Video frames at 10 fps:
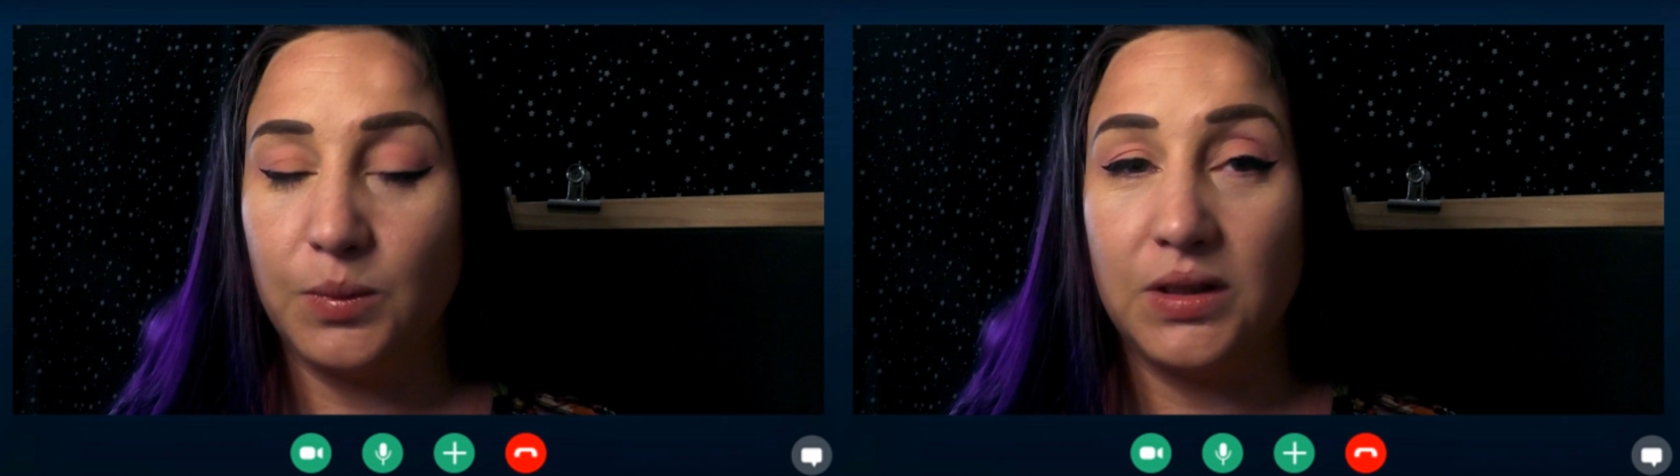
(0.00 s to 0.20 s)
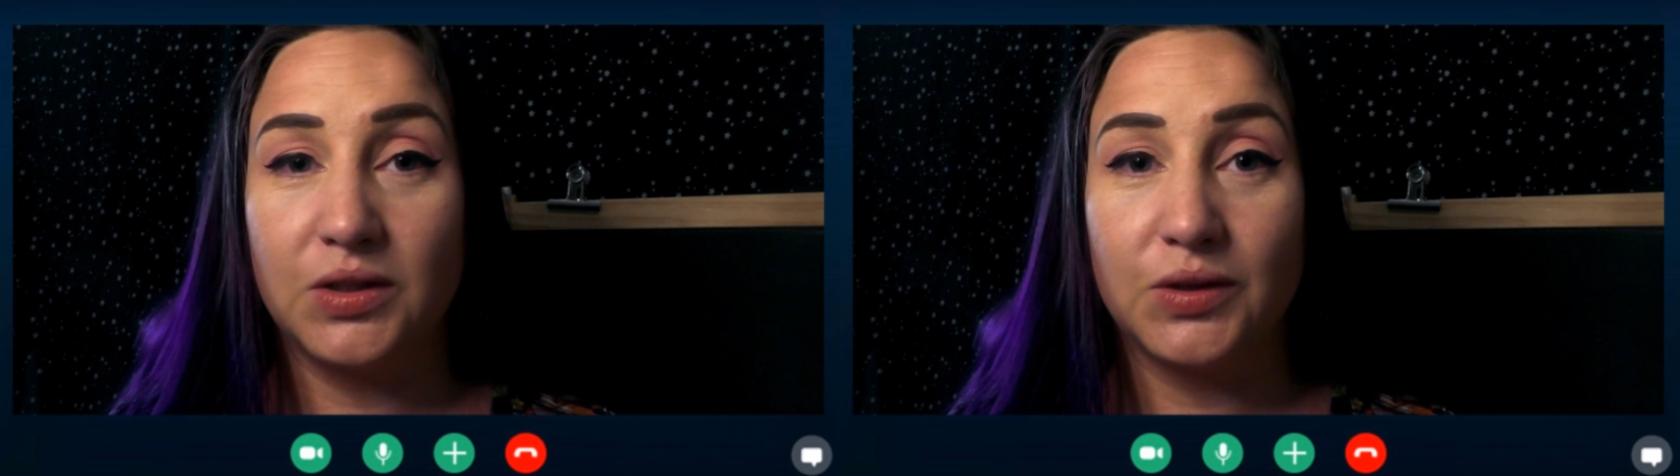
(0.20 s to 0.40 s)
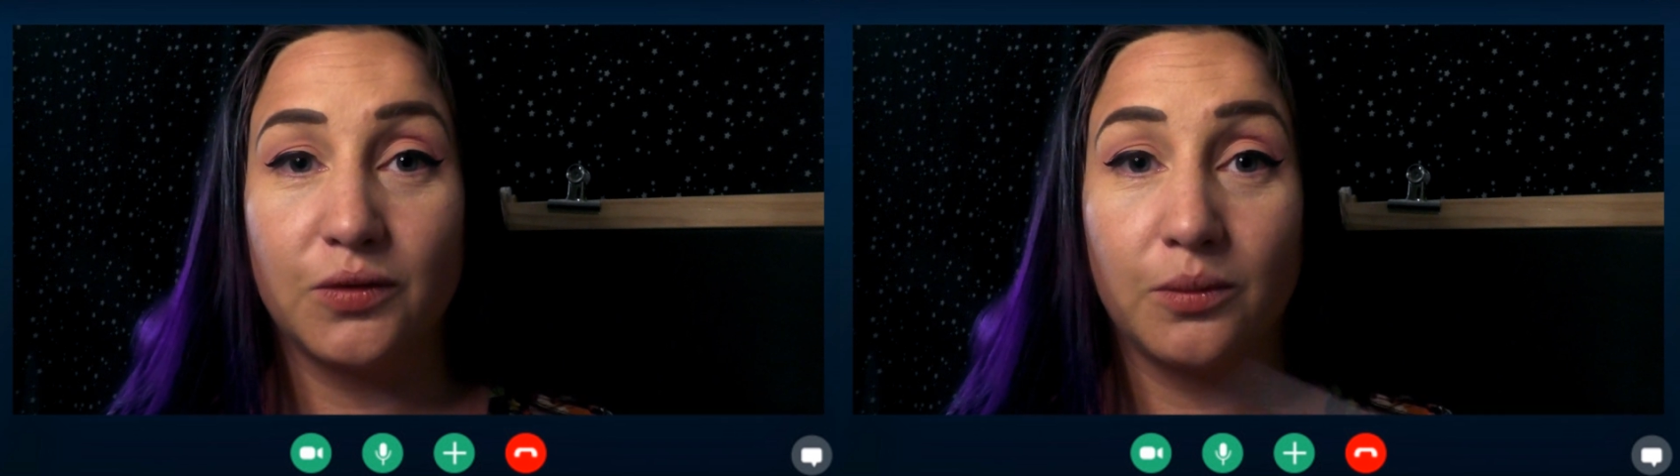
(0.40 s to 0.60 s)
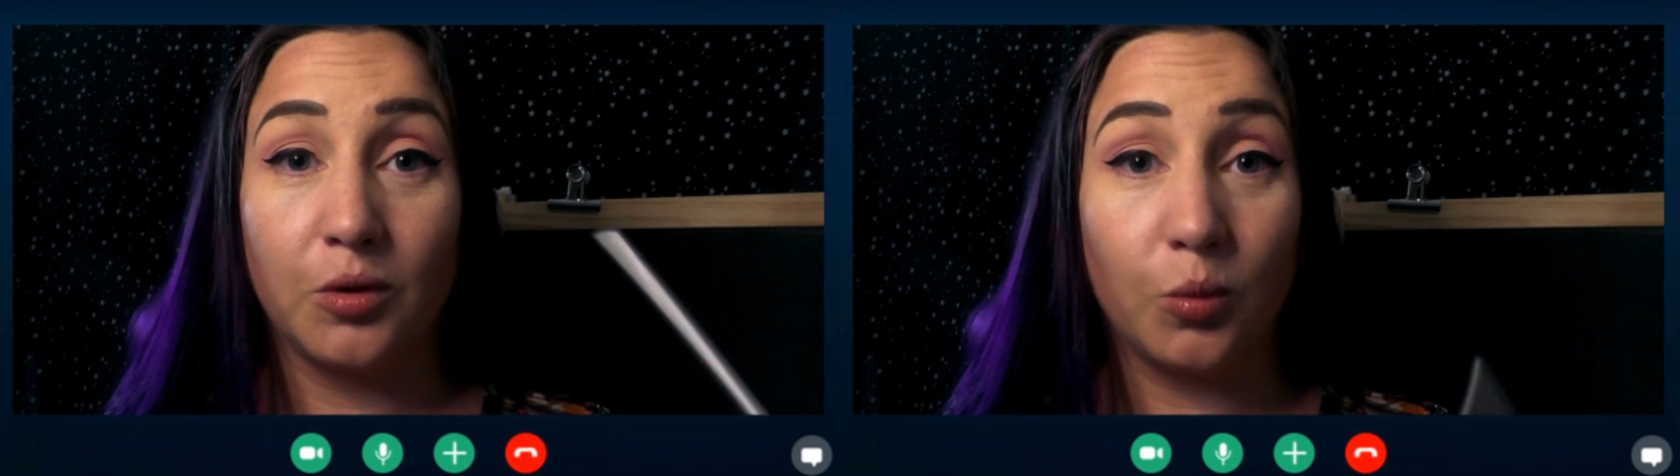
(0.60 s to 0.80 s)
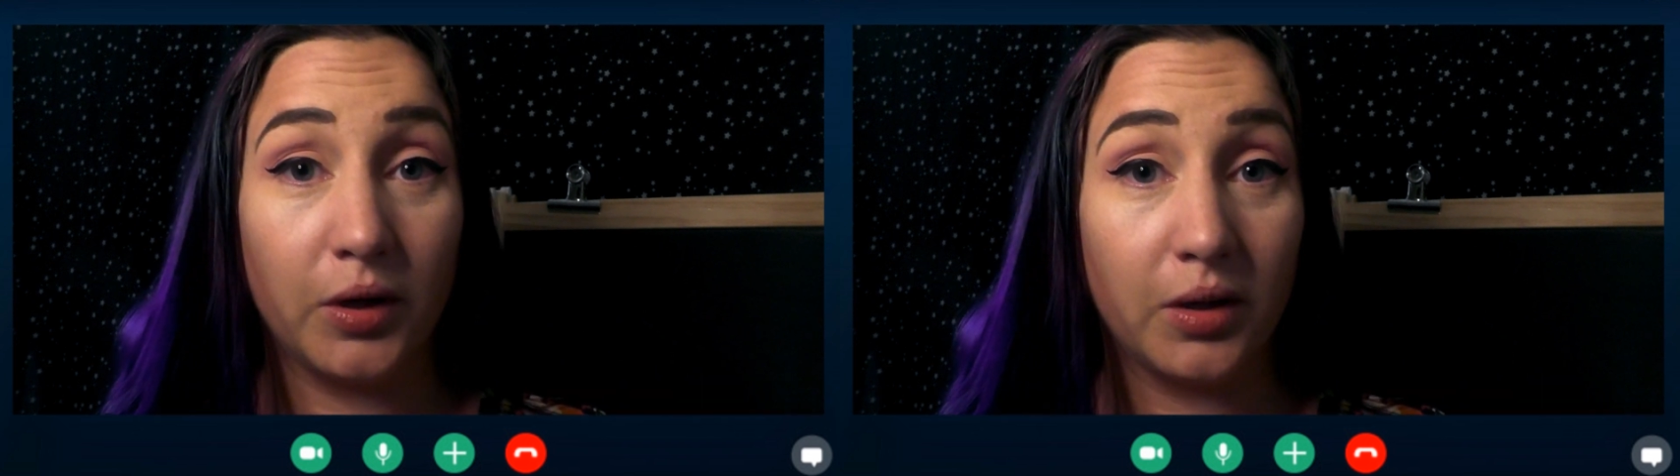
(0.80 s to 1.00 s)
pictures from your
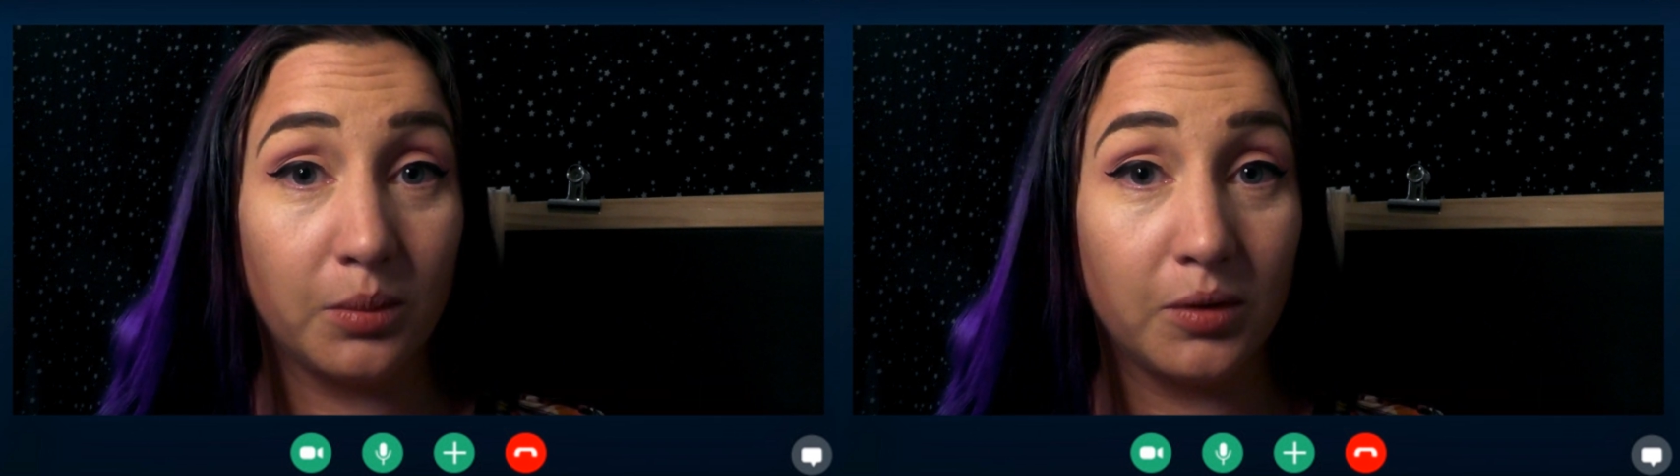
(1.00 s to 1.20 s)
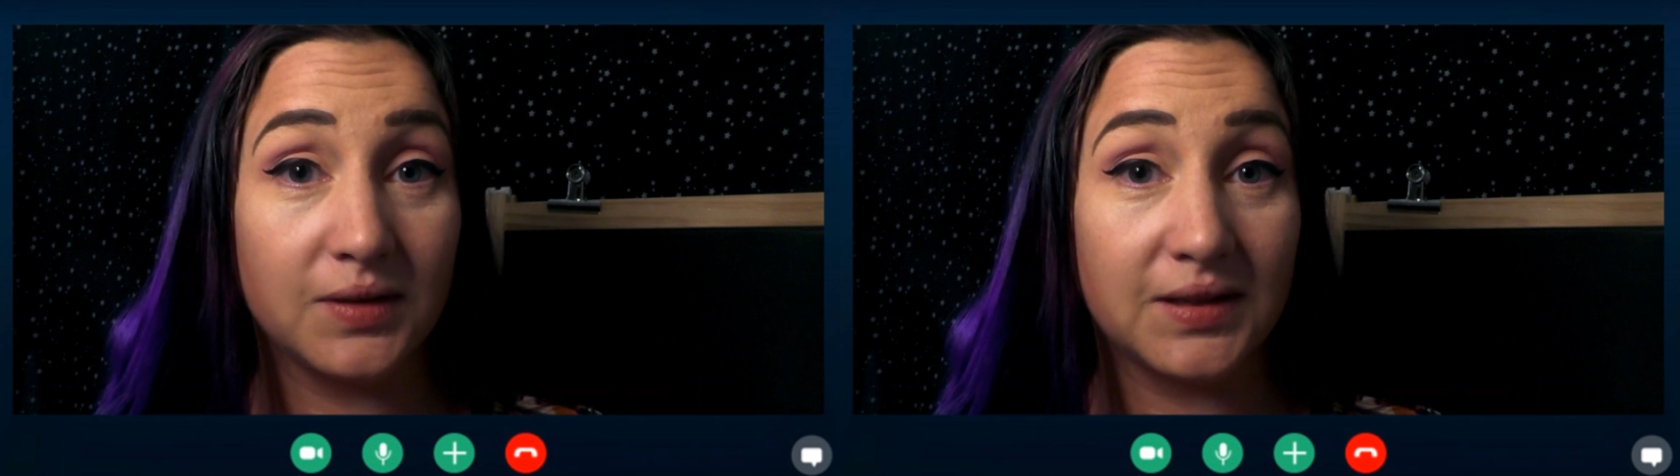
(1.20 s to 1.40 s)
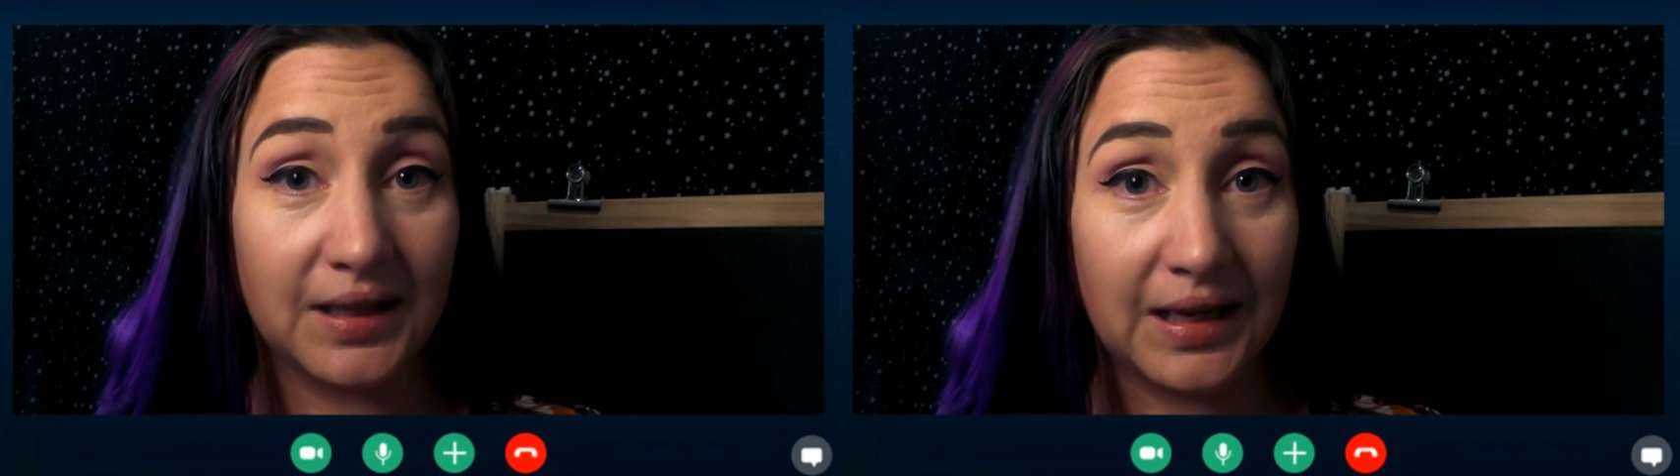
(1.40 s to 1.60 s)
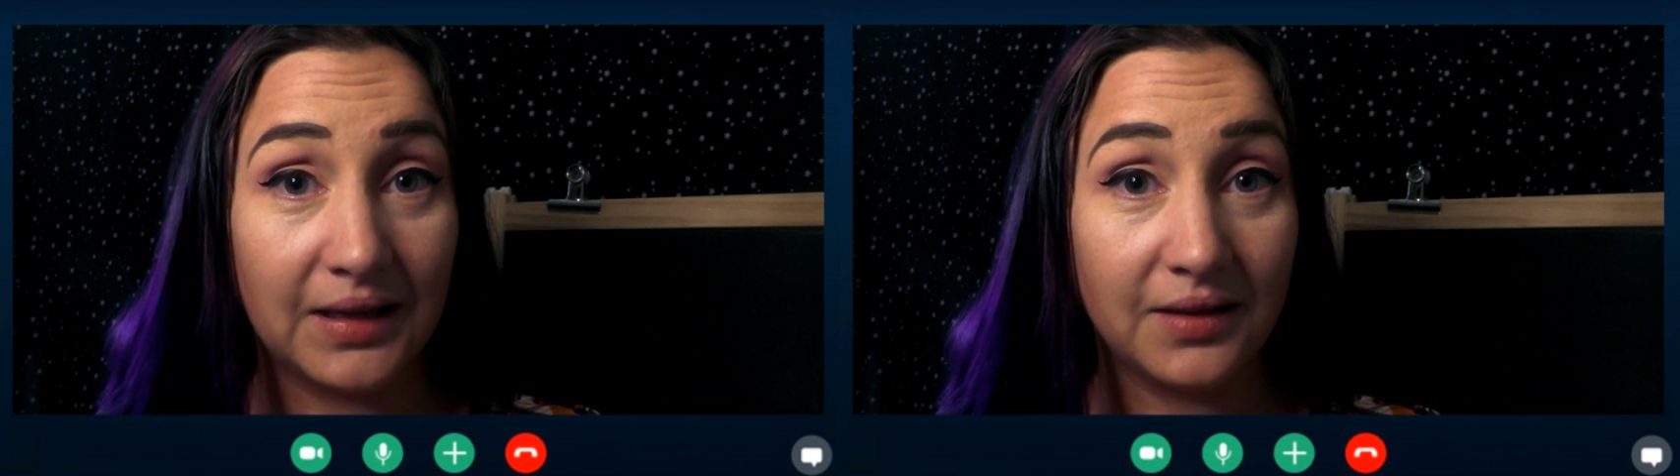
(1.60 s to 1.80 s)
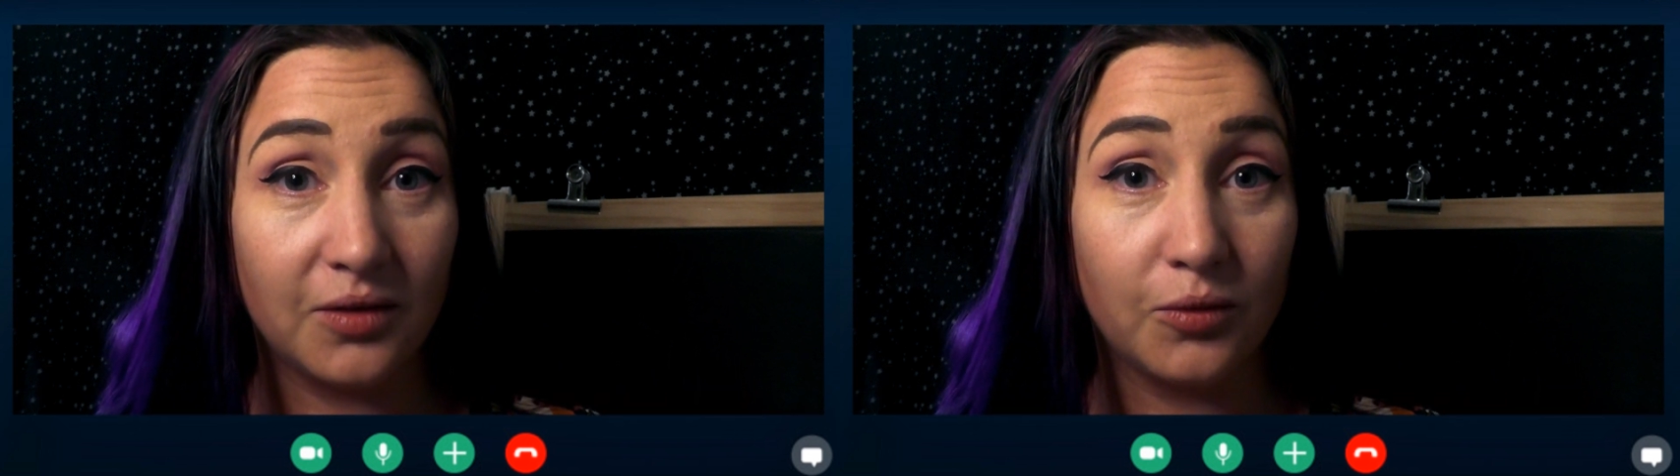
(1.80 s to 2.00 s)
workbooks again of